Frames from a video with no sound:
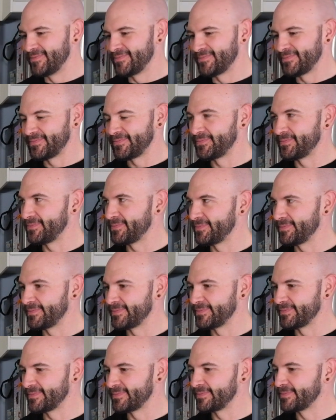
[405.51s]

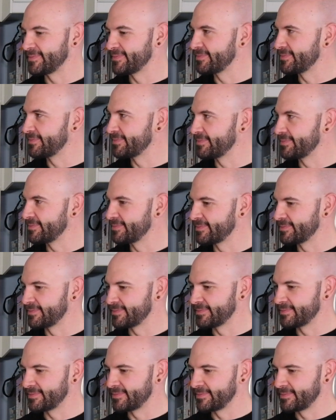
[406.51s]

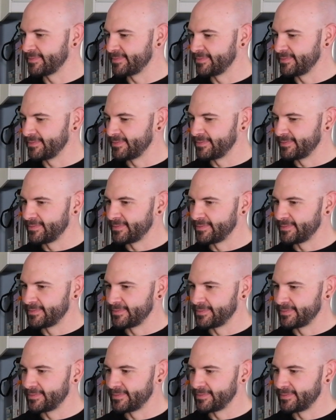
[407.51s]

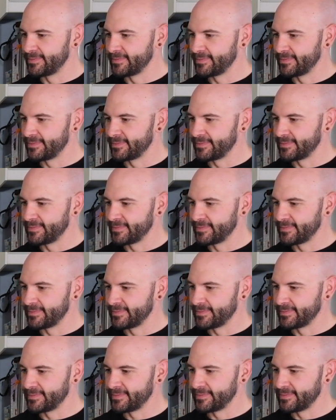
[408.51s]

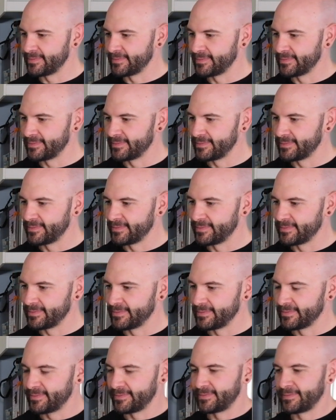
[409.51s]

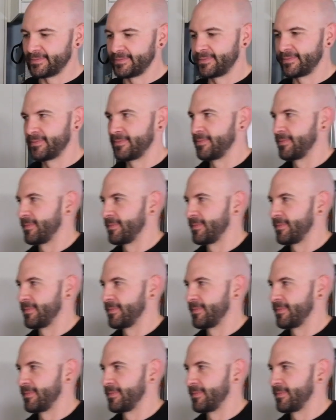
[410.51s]
This person isn't speaking.